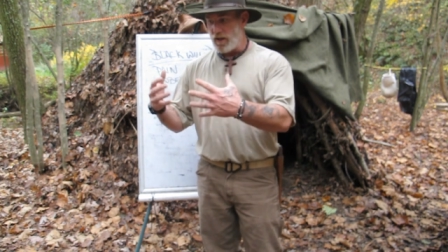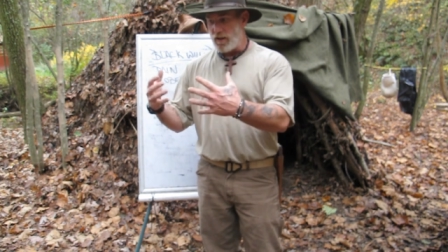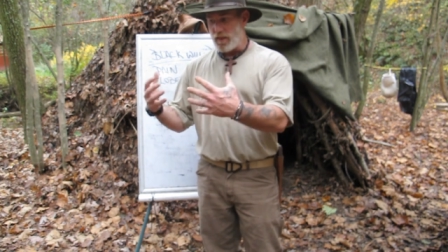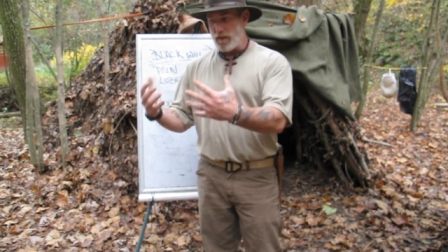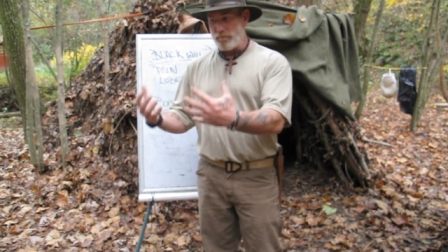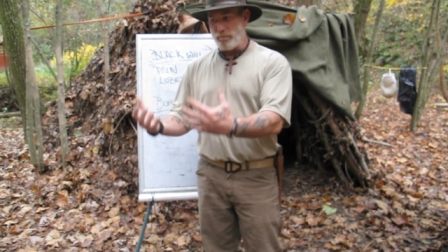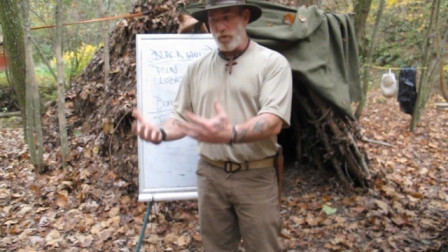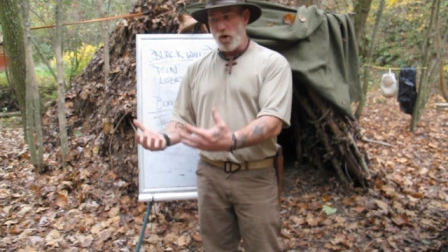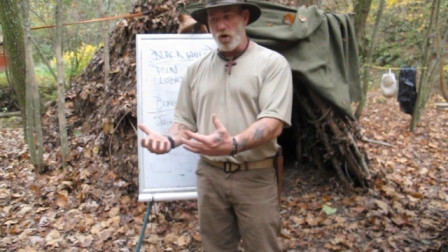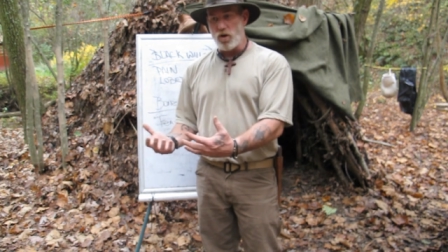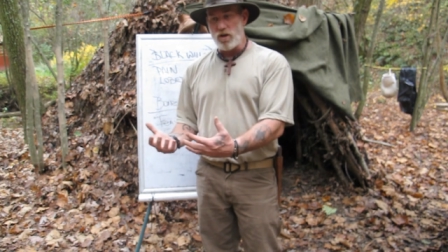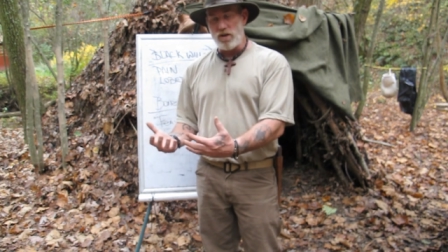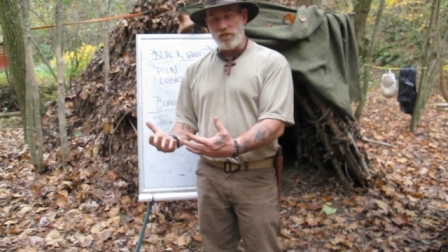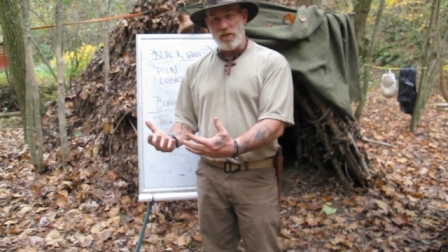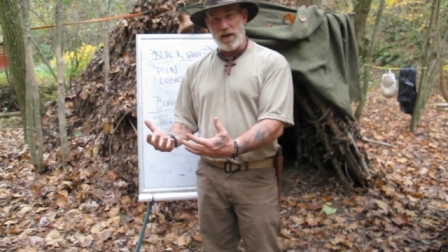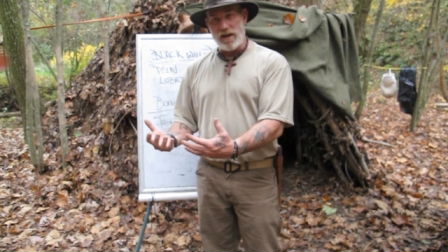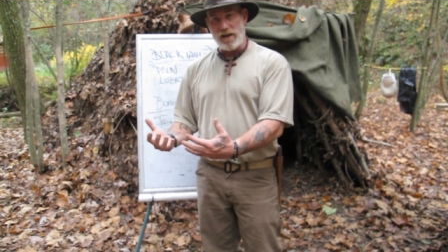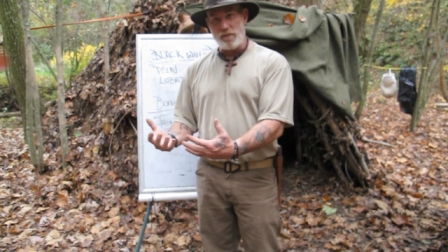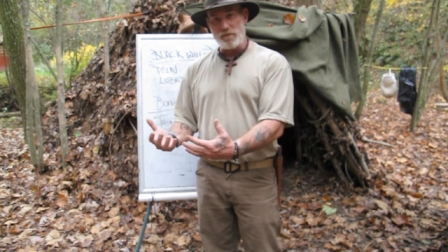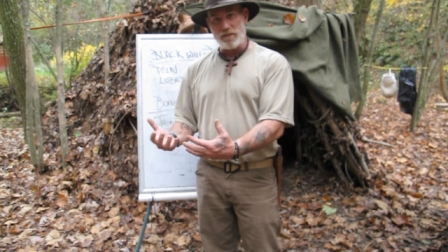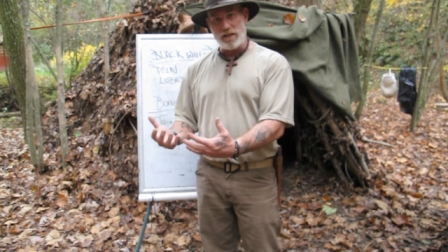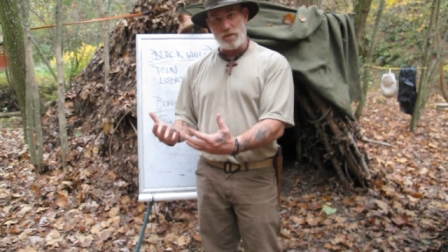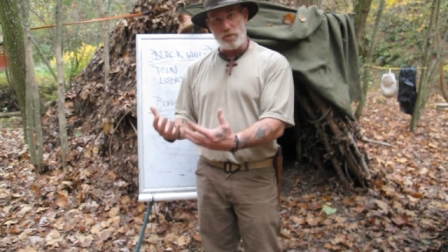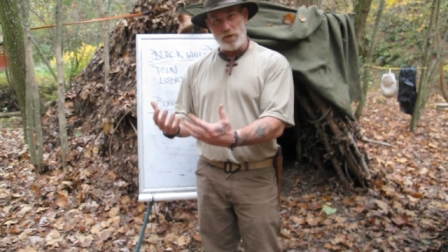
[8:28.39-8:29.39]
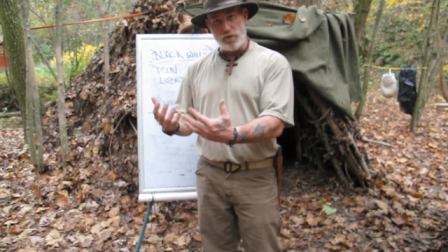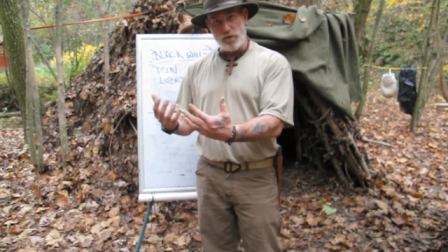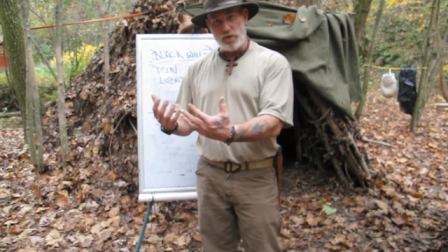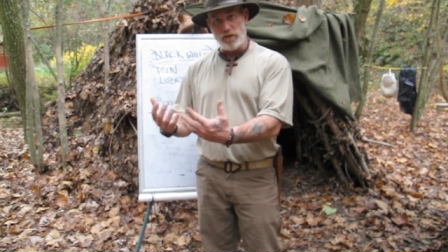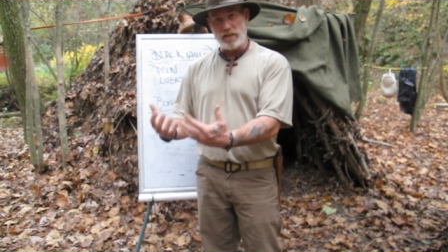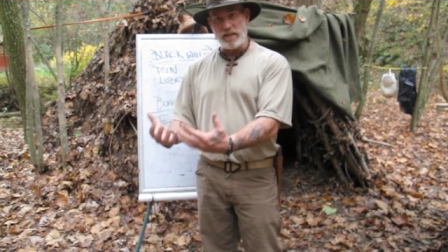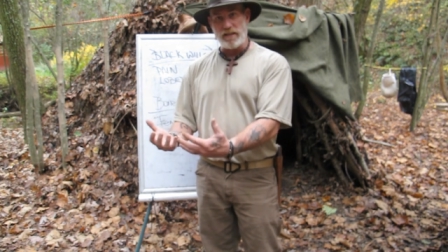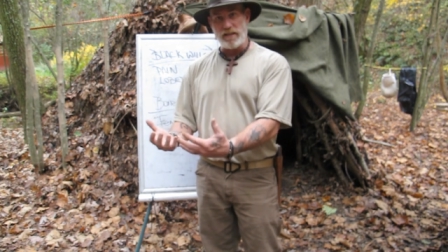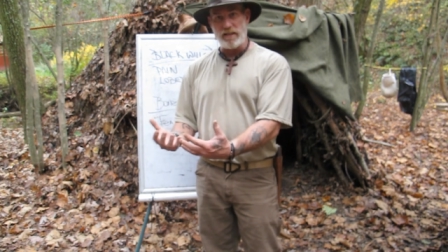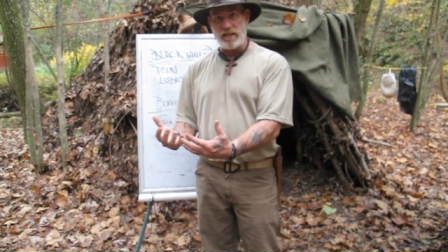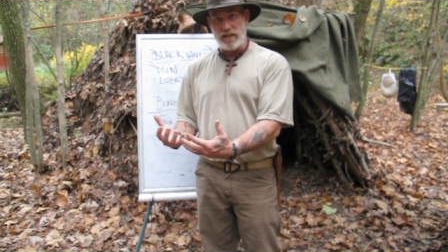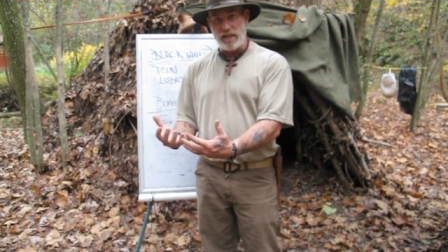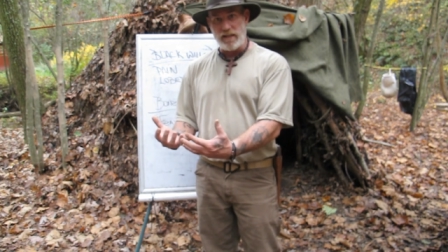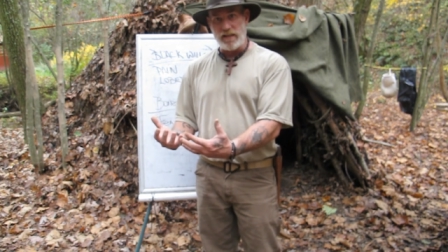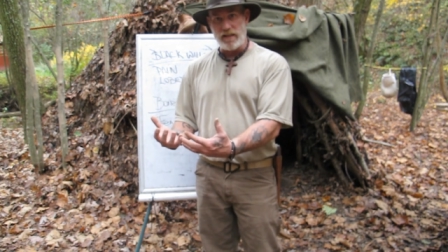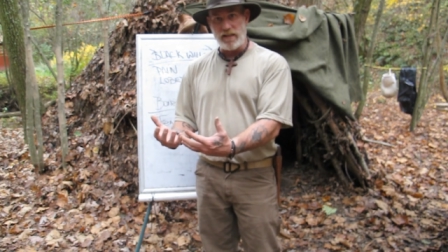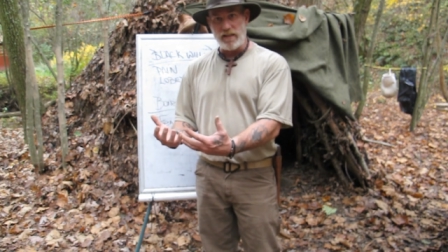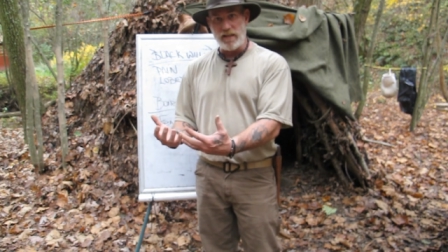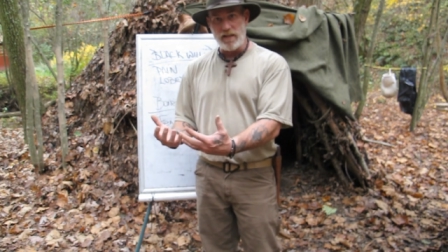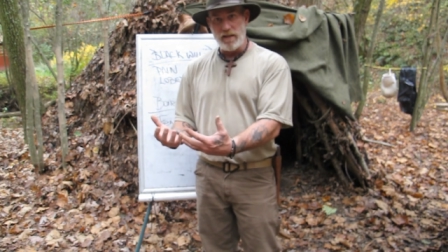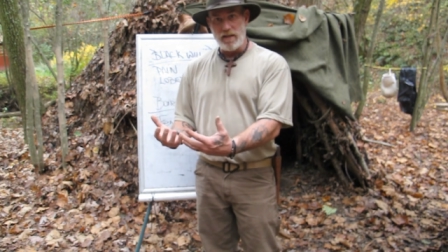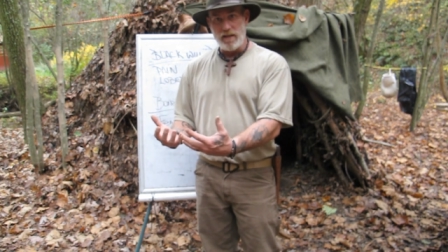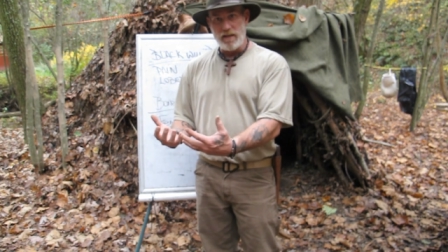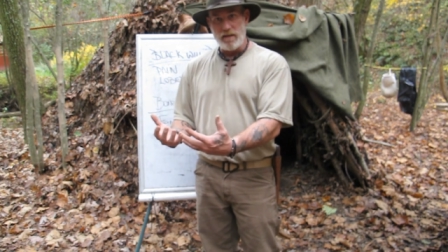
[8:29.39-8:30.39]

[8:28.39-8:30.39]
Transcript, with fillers: the bulk of items that we really need